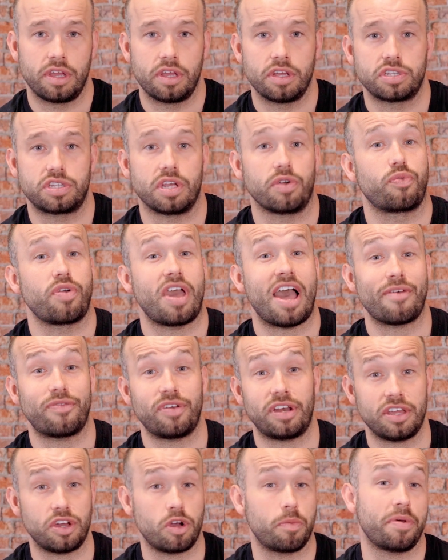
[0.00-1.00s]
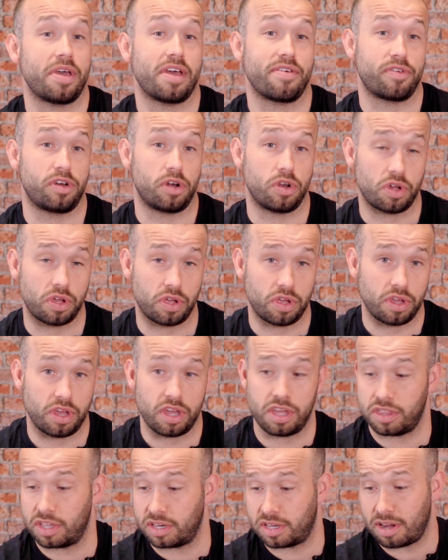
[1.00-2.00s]
So if we have a little bit of a look
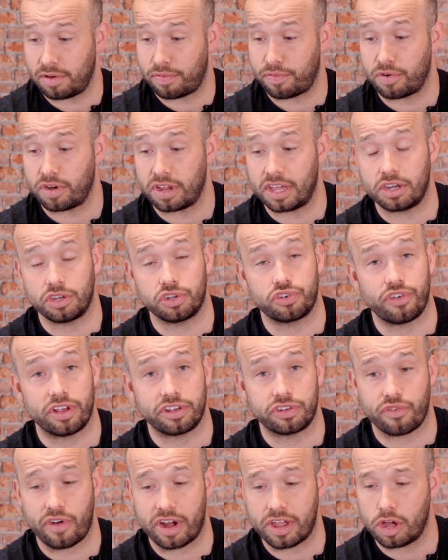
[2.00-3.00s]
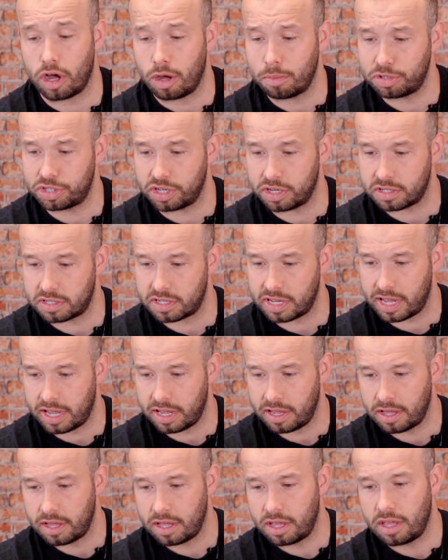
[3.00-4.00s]
at the different interest rate options
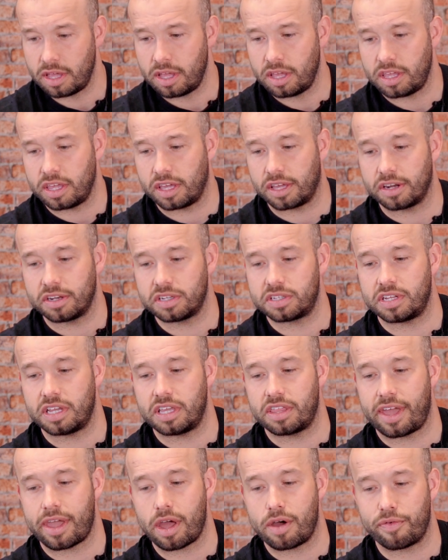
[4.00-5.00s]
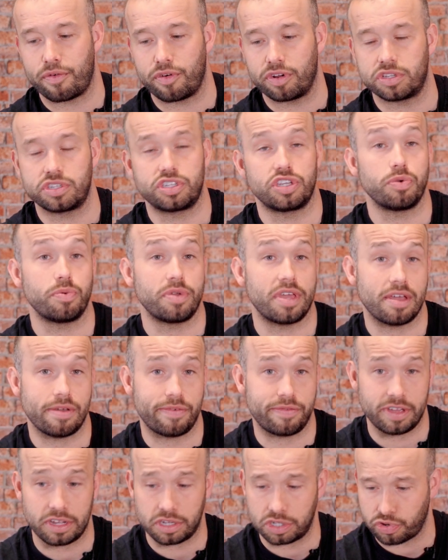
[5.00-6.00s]
here, you're going to see they offer a 2-year
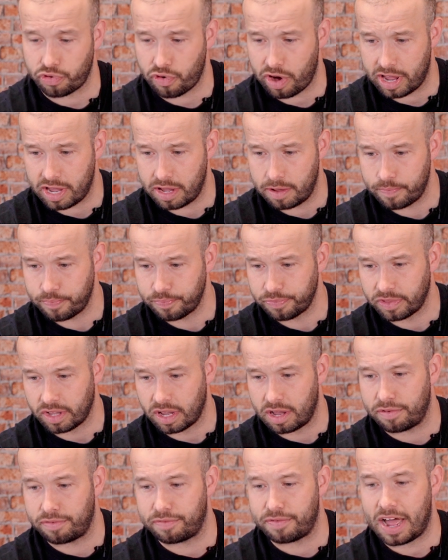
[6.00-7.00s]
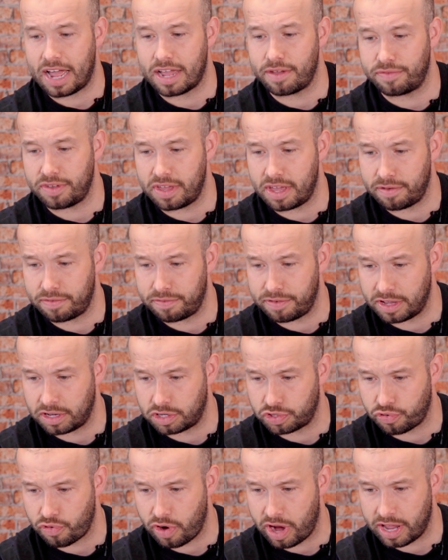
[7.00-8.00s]
fixed rate, a 5-year
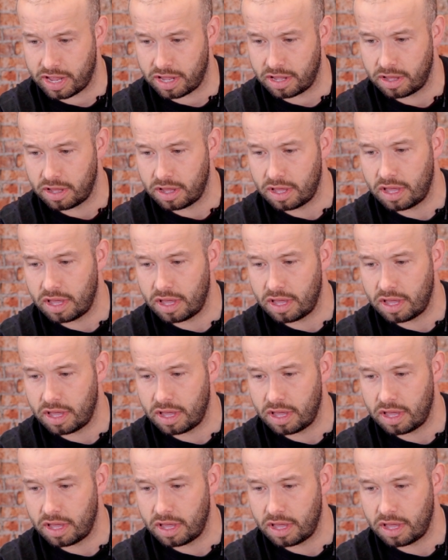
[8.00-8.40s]
fixed rate.